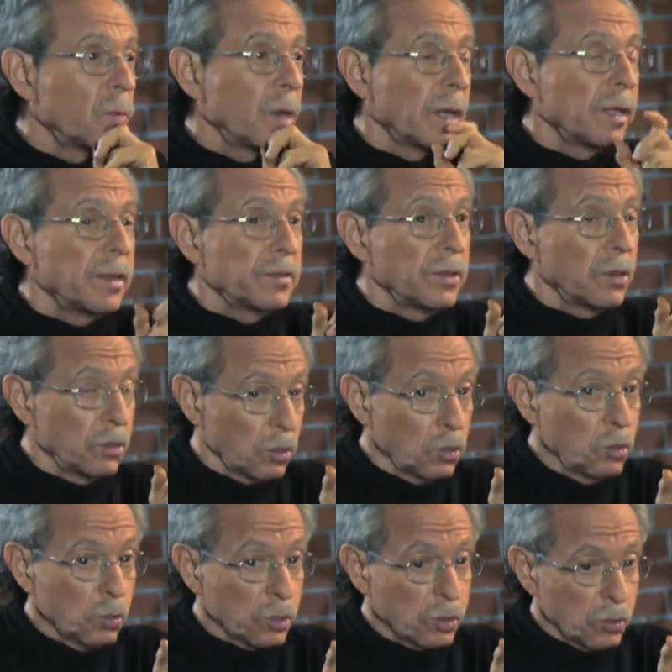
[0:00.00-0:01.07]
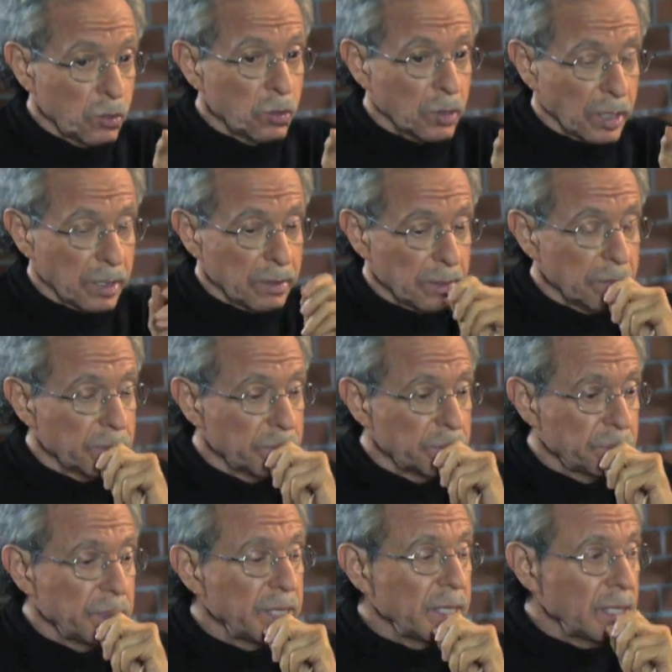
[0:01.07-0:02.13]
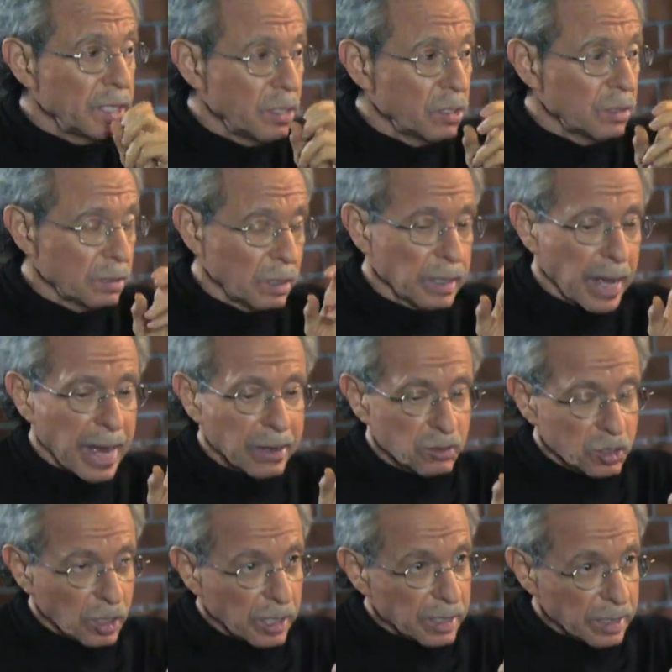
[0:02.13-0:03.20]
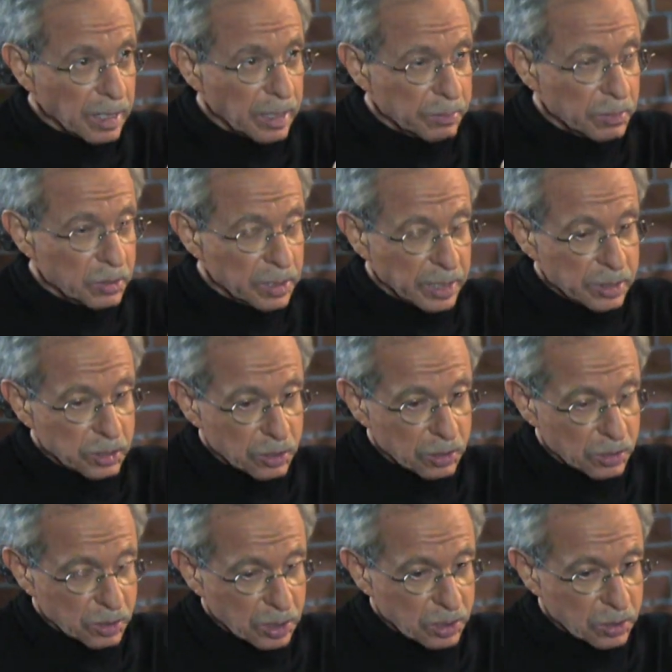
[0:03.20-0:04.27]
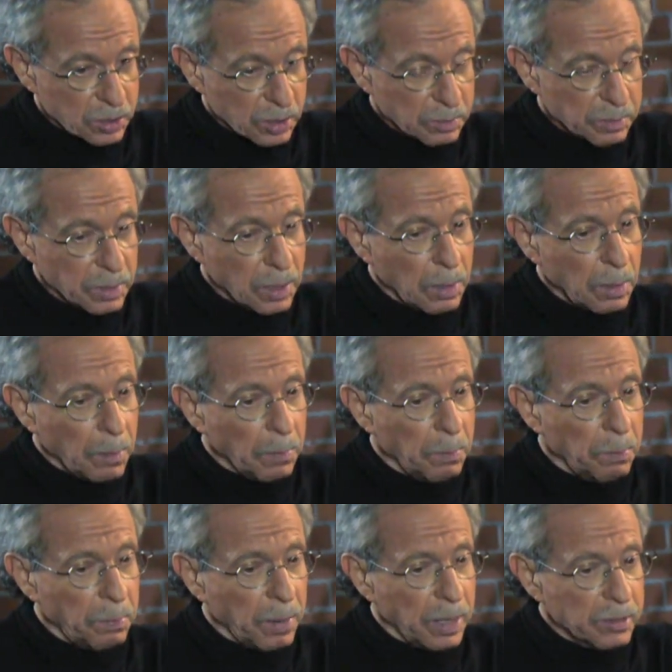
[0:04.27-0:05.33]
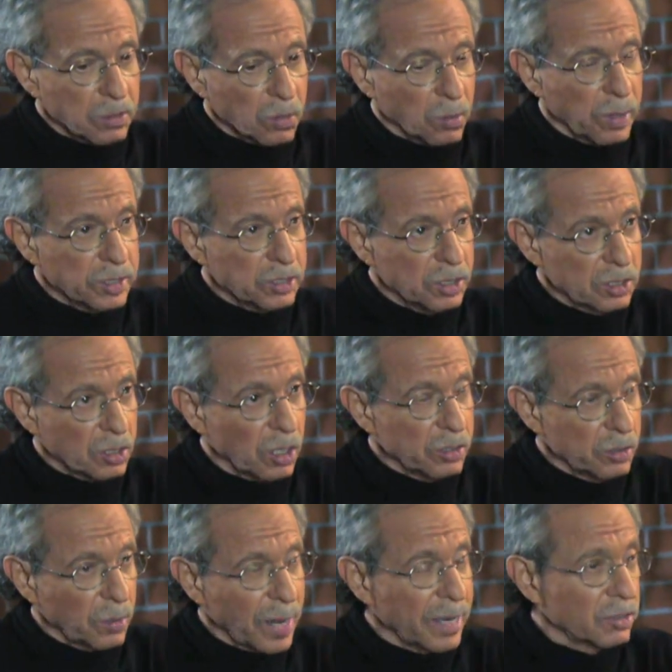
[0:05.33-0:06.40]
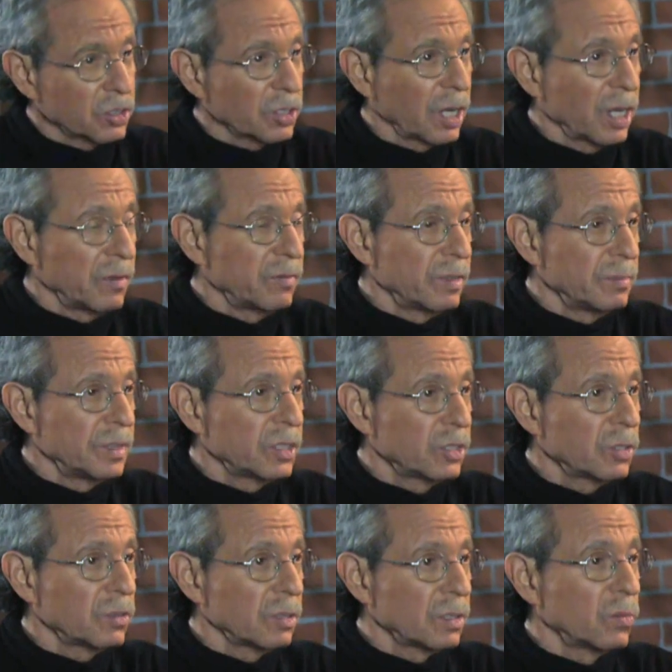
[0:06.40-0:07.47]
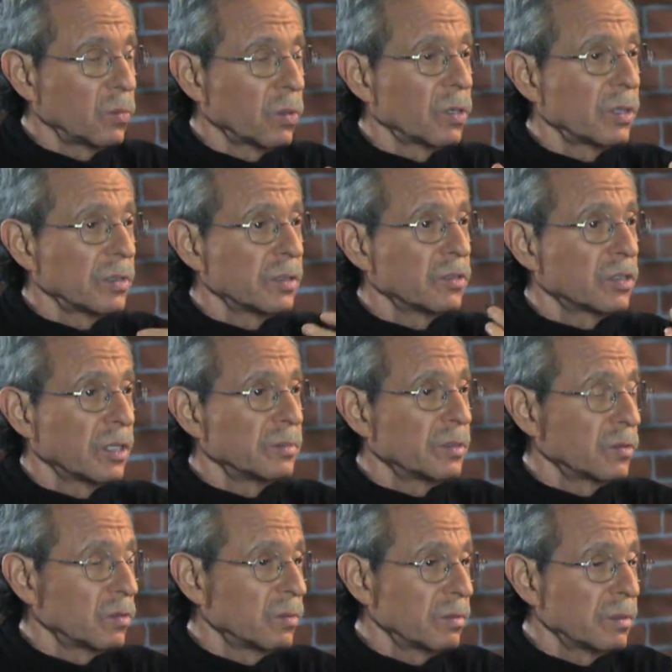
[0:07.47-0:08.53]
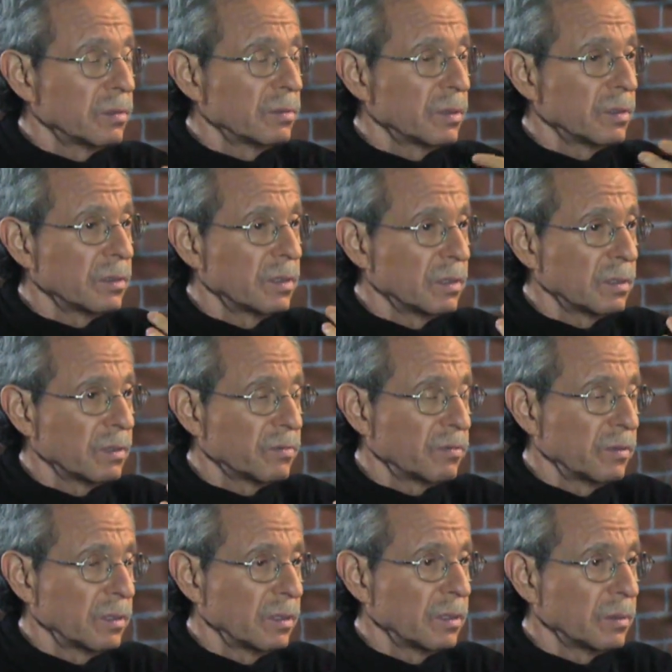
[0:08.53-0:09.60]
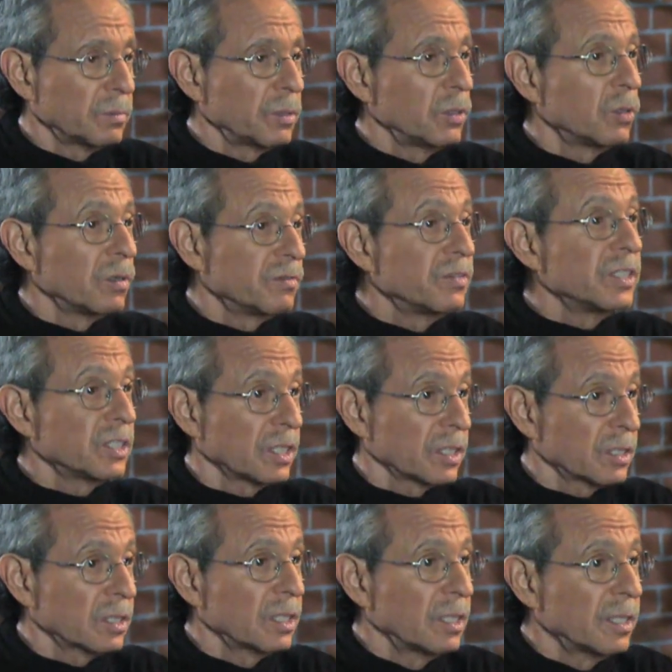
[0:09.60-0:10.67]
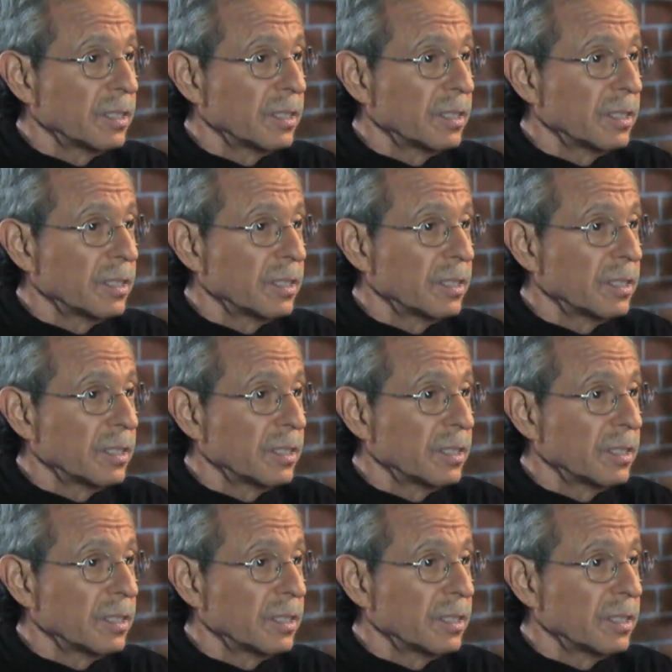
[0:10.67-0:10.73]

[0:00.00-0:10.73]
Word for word: Well, you, you can be outside a computational system, but the question is, are you outside of the material world in terms of the, the, the, the, the pure physics?